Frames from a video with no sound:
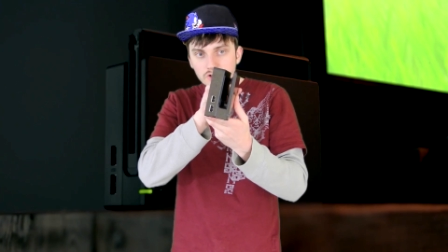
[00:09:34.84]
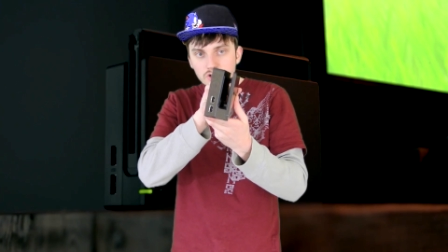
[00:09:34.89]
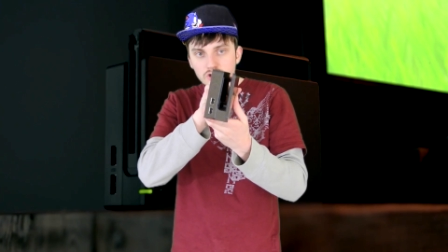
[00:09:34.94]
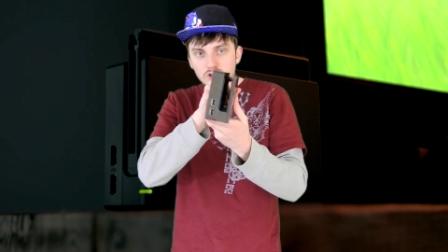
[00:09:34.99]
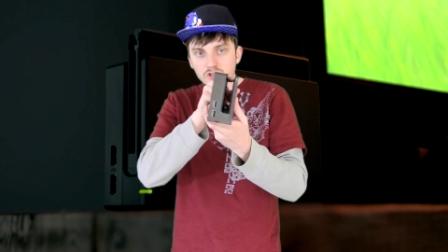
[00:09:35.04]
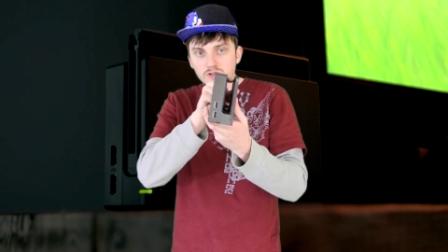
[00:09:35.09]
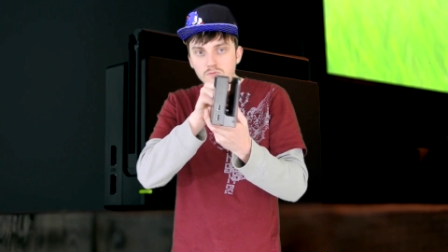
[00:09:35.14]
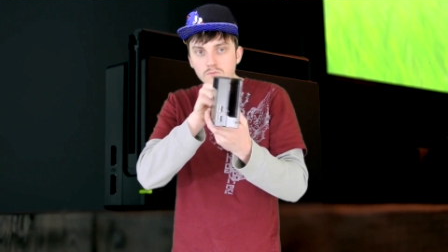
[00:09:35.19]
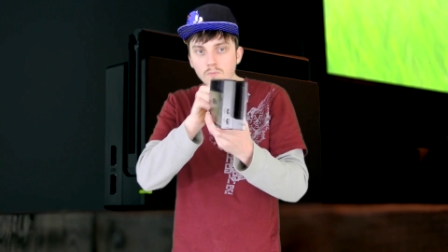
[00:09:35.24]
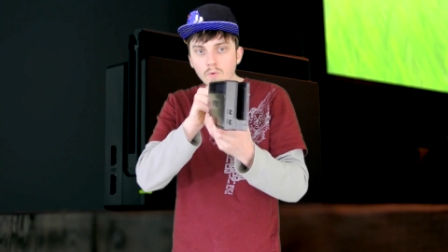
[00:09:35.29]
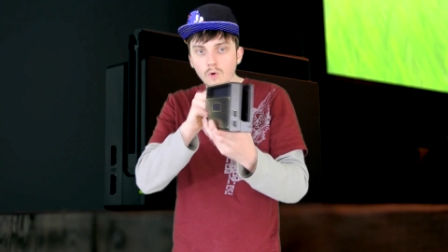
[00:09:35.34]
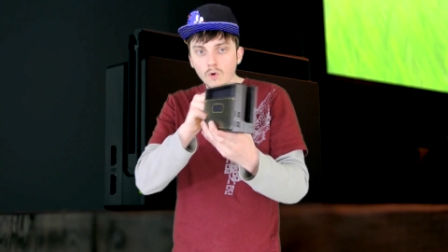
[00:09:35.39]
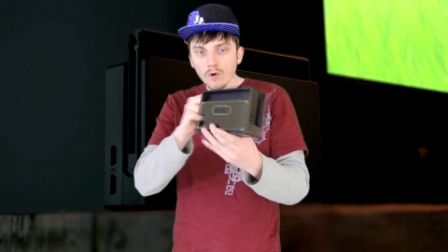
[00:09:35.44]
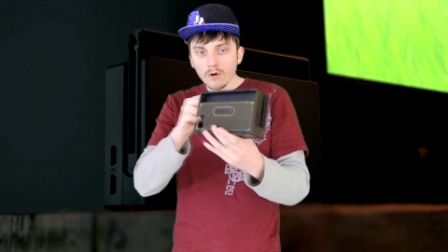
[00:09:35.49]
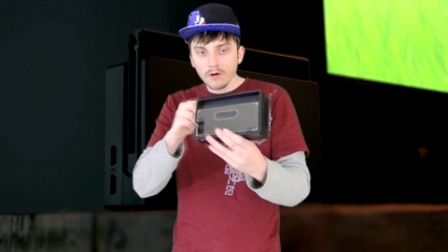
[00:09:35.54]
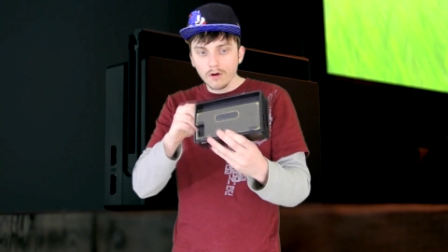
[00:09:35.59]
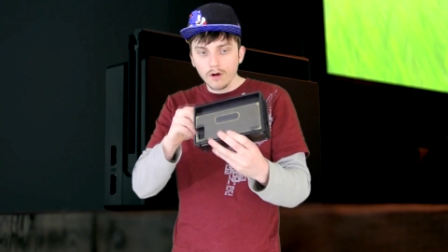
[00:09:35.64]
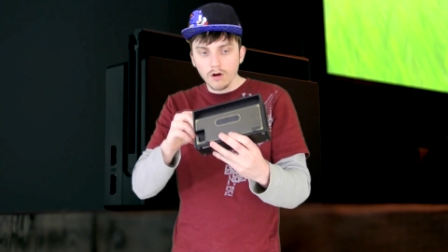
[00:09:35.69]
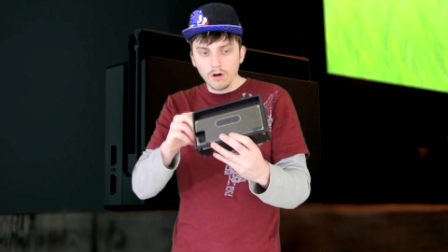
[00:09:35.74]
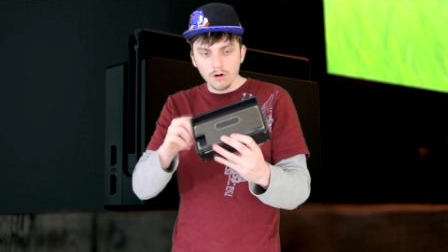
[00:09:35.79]
just
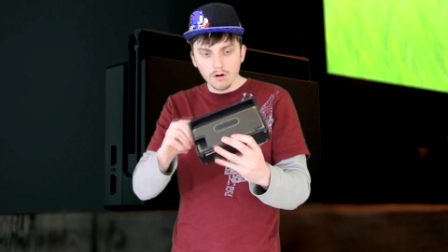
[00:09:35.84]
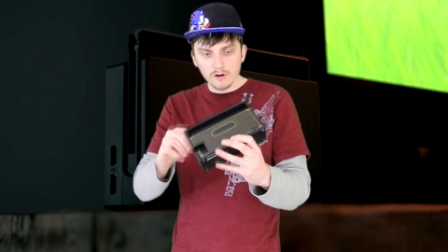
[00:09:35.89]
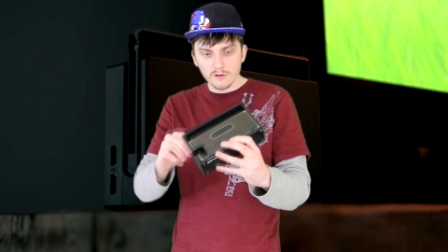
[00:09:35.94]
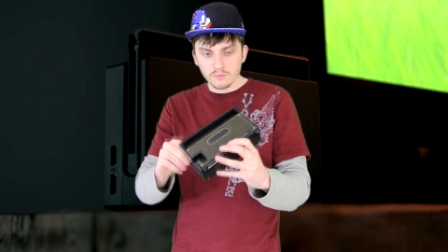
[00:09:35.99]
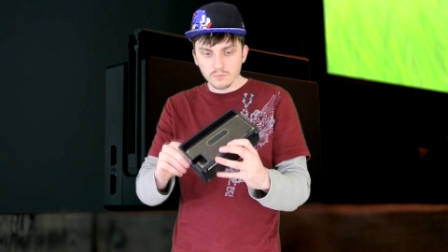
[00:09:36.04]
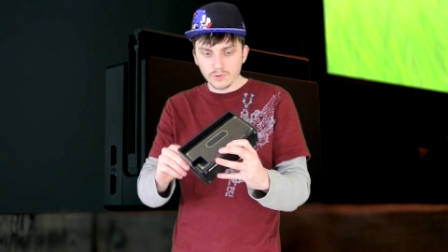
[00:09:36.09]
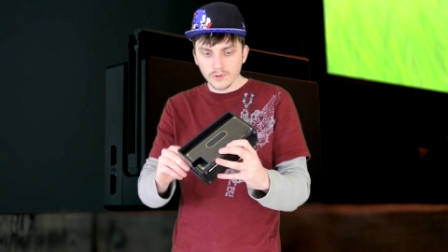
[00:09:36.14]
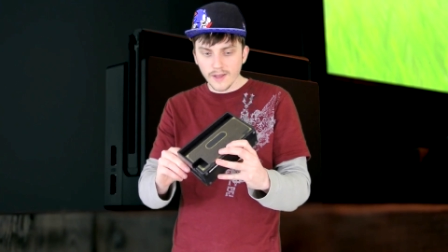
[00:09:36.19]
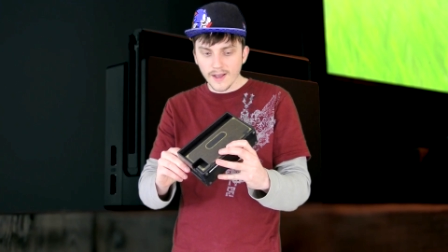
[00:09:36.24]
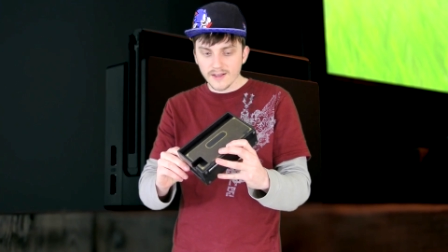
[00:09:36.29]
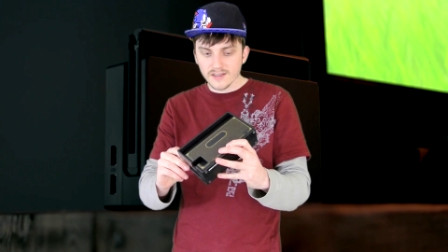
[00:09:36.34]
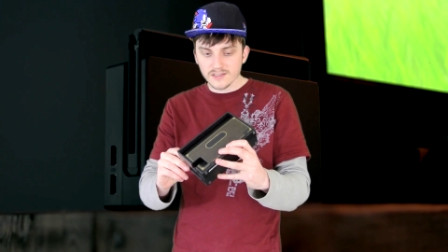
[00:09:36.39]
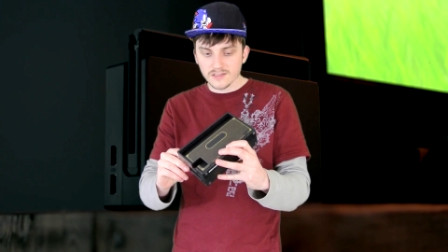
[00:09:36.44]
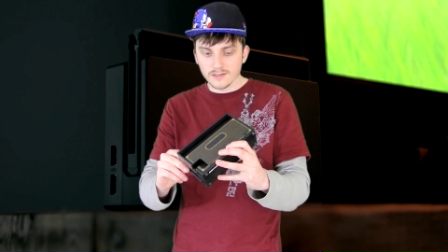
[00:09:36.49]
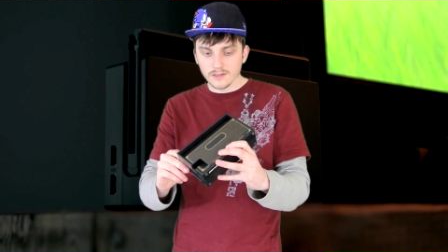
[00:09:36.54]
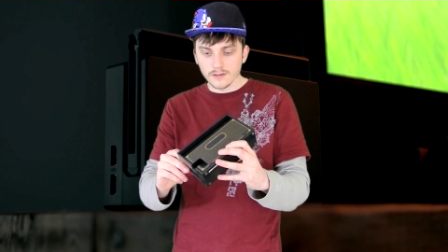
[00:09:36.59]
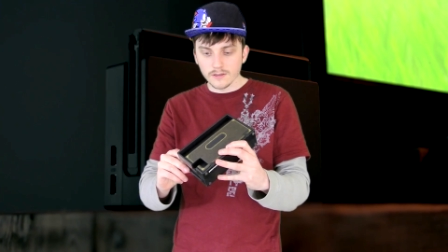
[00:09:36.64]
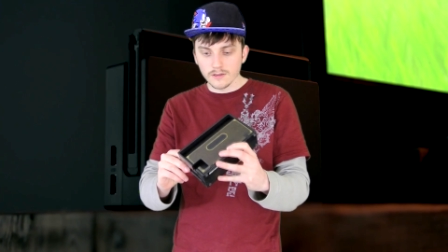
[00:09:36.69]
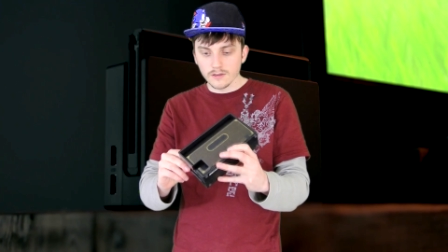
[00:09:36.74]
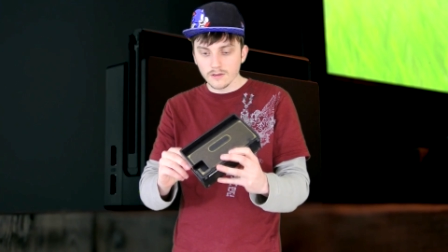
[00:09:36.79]
more hard
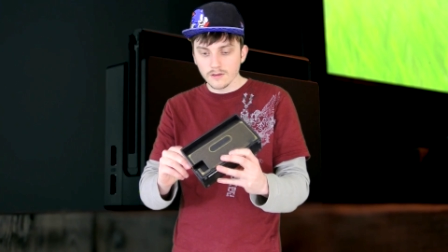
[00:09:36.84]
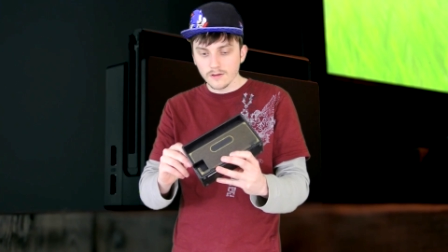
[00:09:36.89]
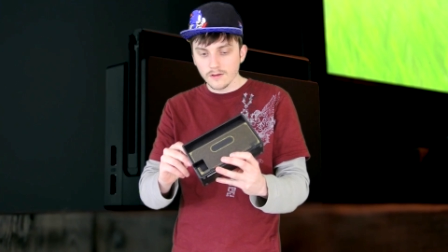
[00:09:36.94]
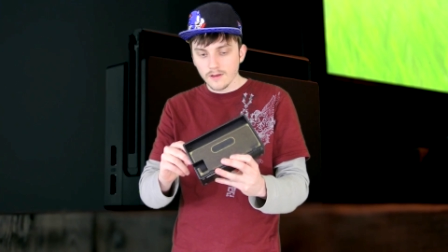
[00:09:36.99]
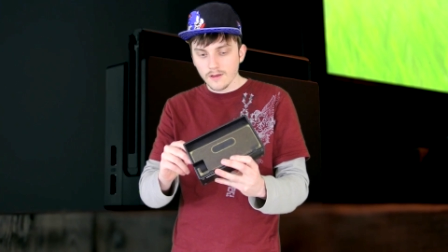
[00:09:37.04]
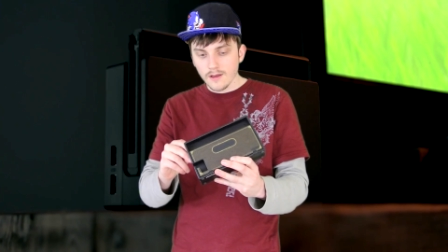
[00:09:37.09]
plastic